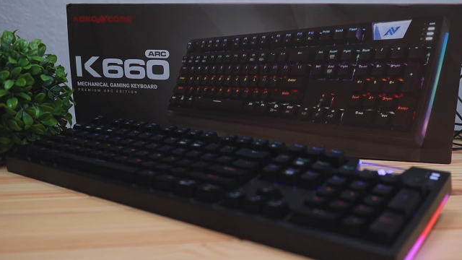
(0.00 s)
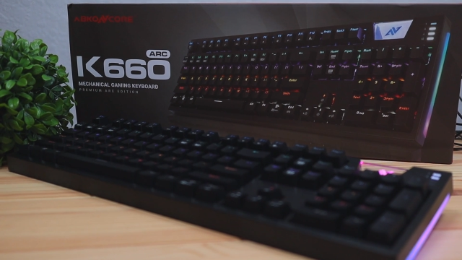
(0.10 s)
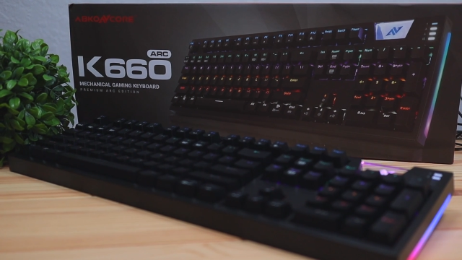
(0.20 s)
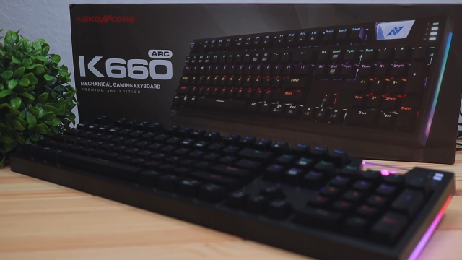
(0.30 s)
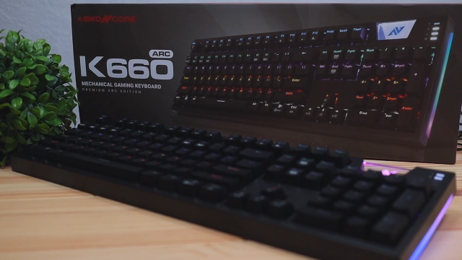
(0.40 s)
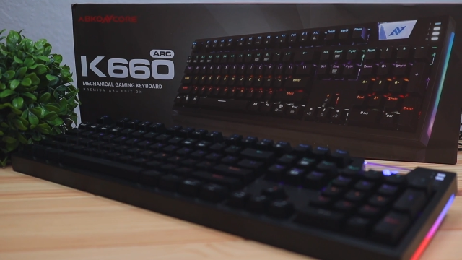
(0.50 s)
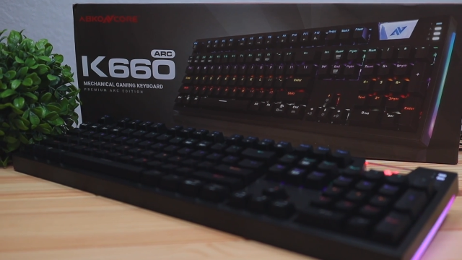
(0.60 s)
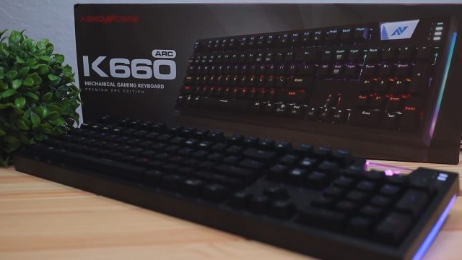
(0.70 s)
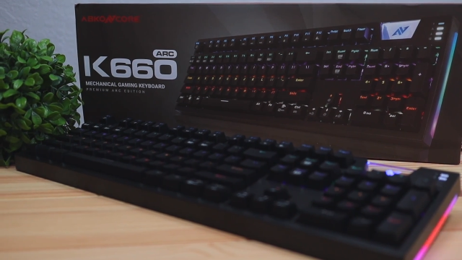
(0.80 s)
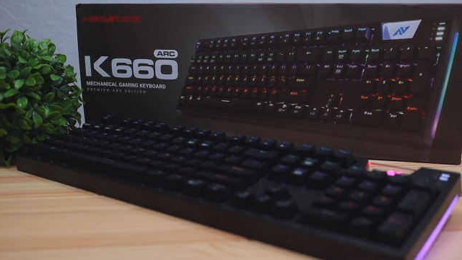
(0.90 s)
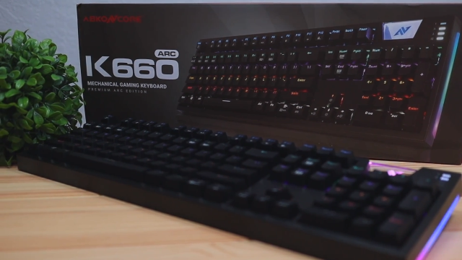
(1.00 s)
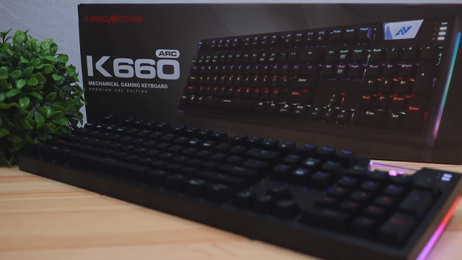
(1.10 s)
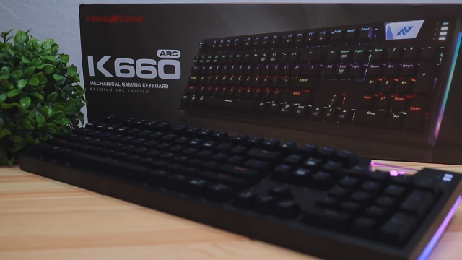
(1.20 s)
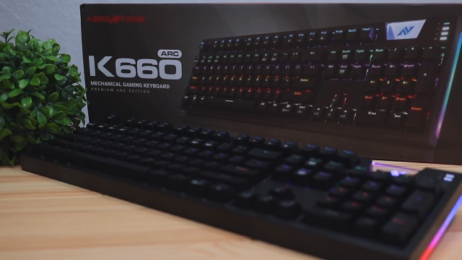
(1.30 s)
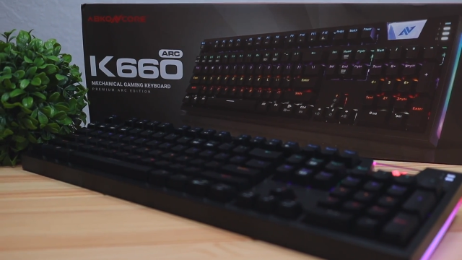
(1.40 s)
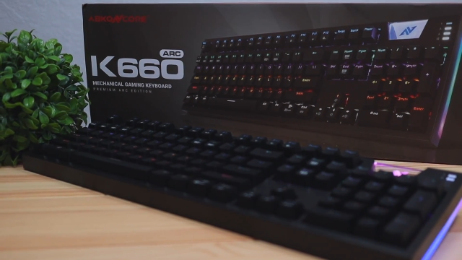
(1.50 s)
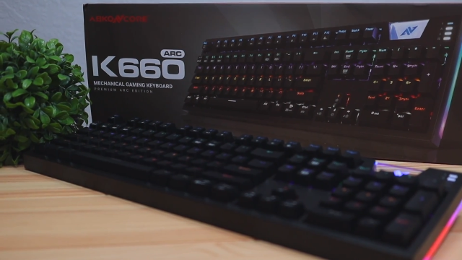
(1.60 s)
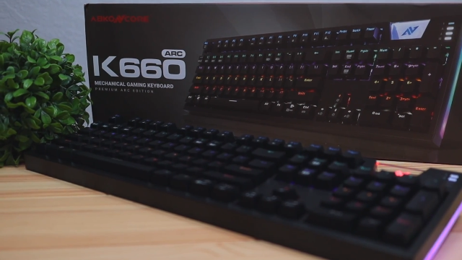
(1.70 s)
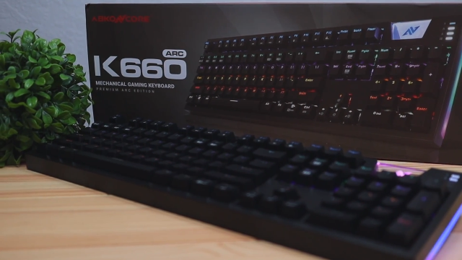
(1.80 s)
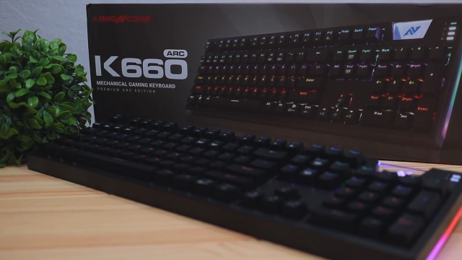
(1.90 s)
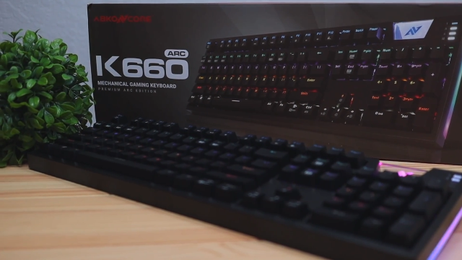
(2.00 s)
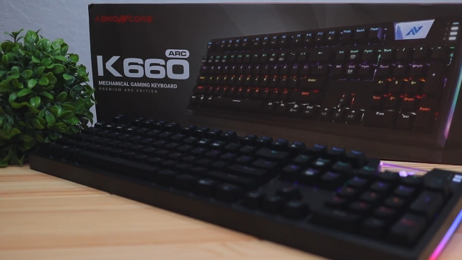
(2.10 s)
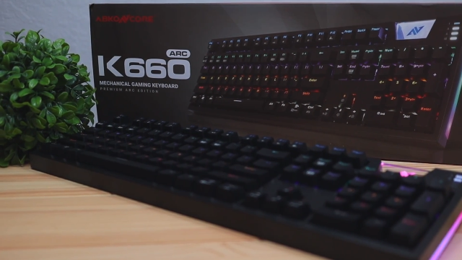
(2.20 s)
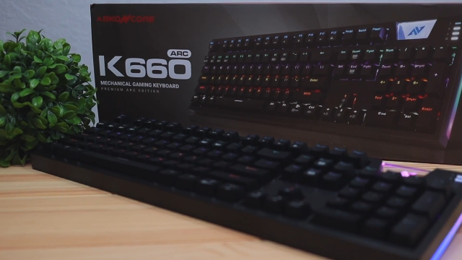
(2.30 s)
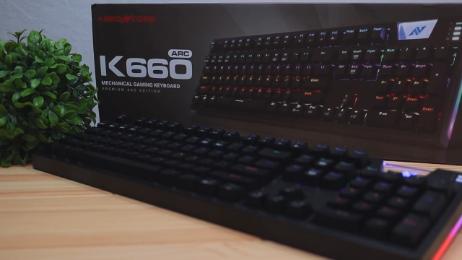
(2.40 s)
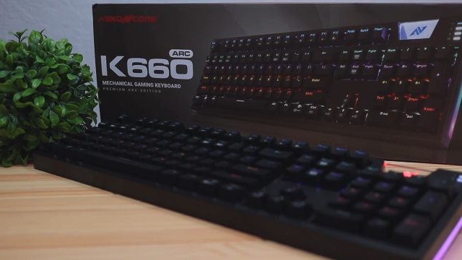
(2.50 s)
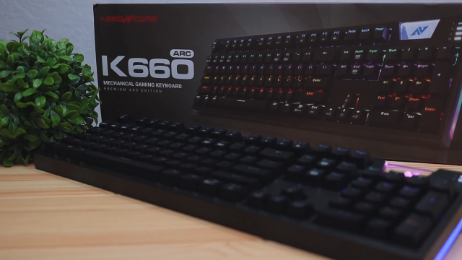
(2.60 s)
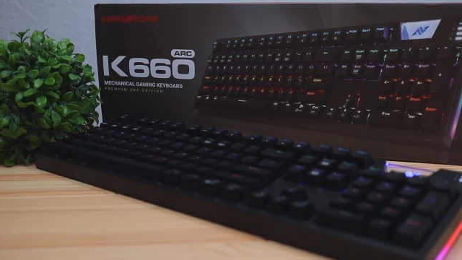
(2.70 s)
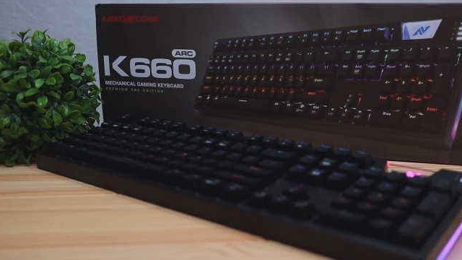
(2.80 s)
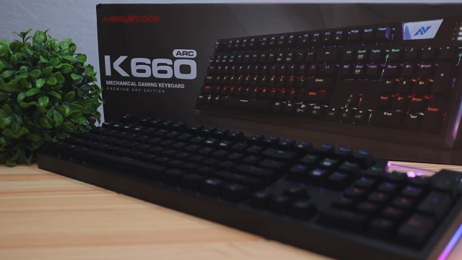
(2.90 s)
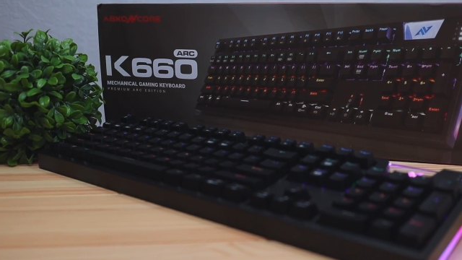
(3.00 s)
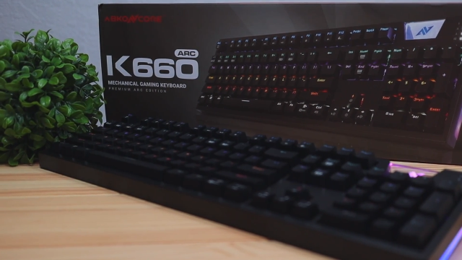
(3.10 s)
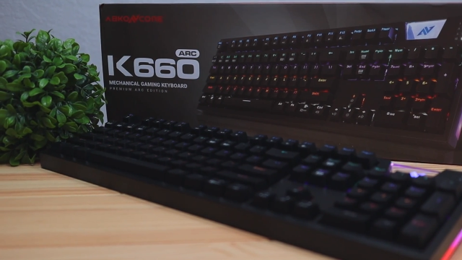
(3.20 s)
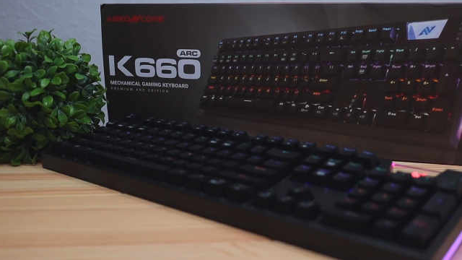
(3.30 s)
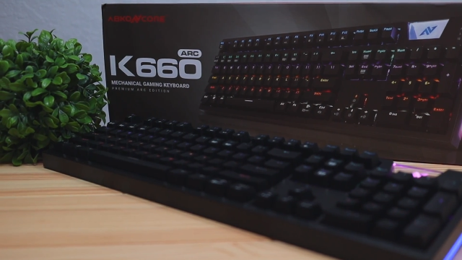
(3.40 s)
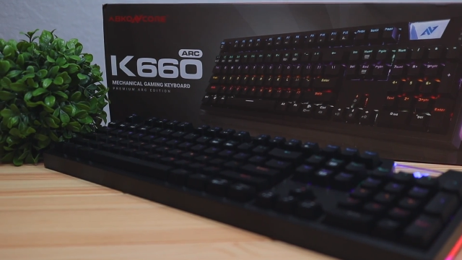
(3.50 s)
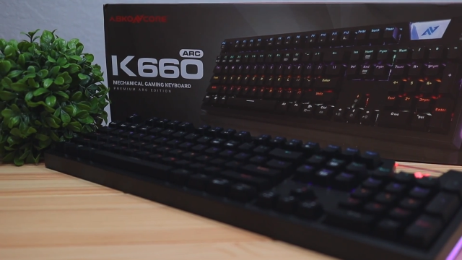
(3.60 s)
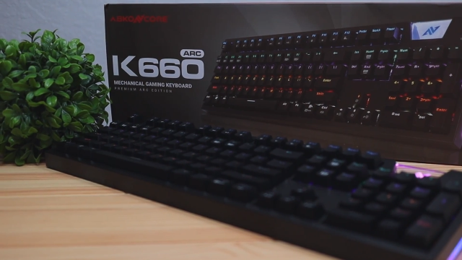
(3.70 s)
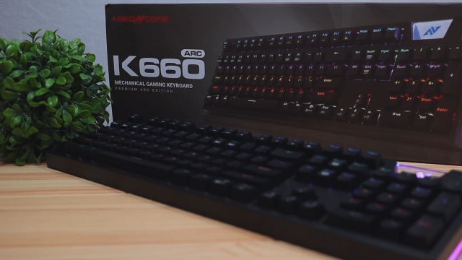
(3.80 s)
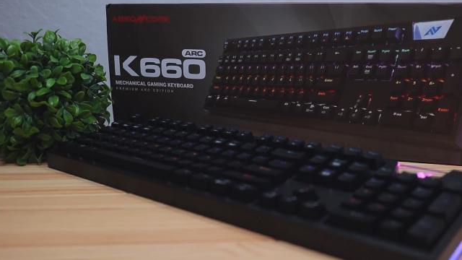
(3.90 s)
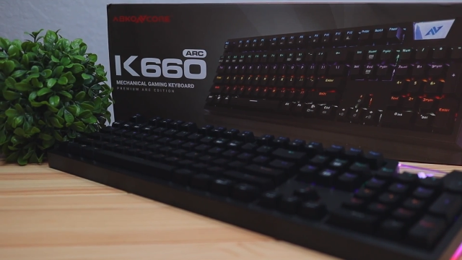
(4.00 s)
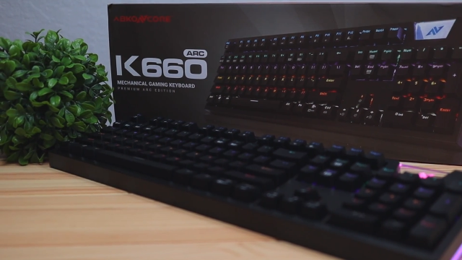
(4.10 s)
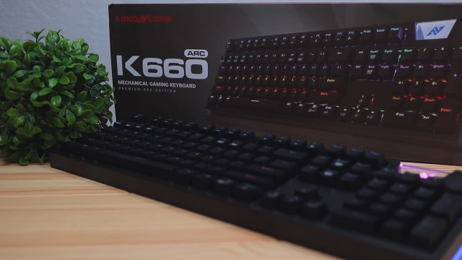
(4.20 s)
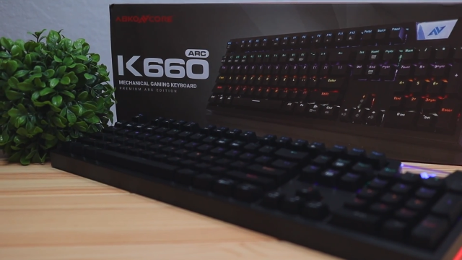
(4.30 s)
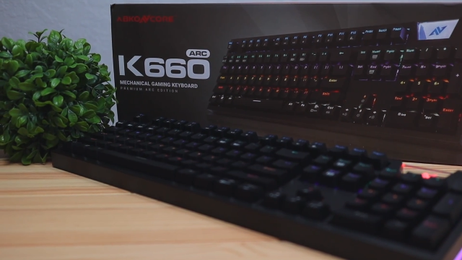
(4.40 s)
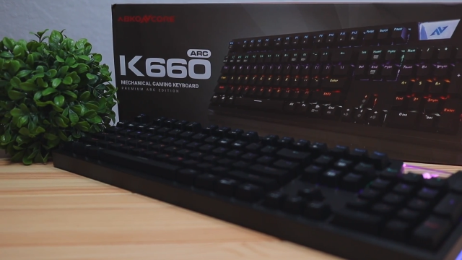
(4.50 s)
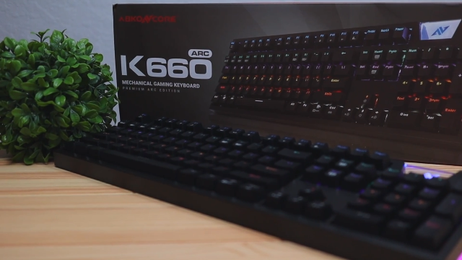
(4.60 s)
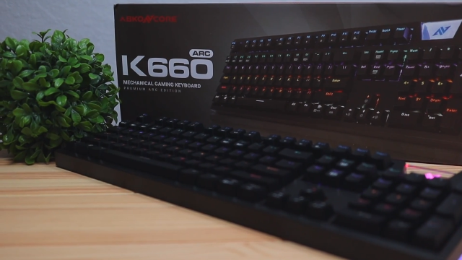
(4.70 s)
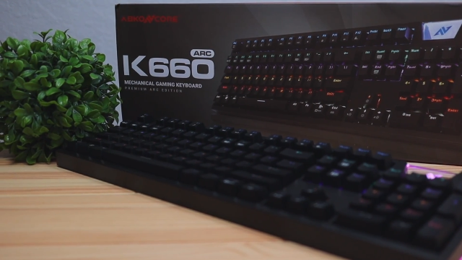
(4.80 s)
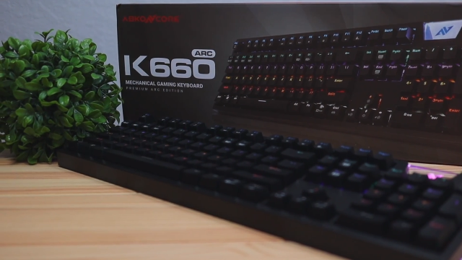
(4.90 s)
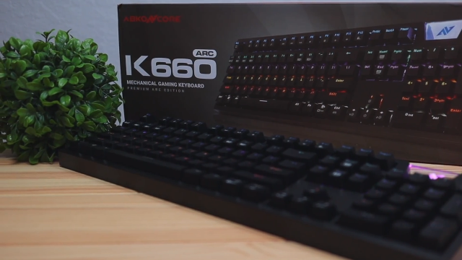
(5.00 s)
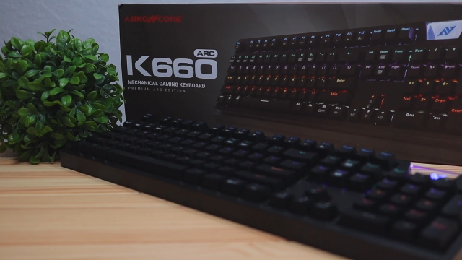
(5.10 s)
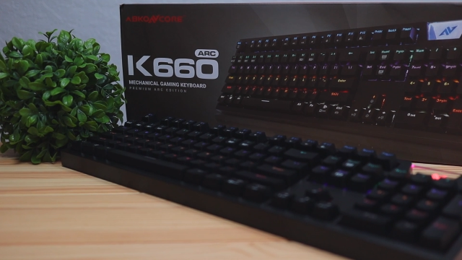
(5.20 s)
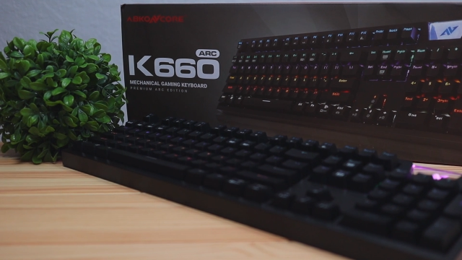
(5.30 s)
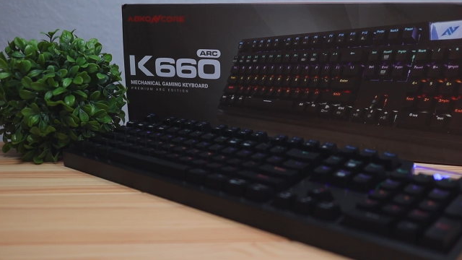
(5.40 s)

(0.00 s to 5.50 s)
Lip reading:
Nobody's mouth can be seen.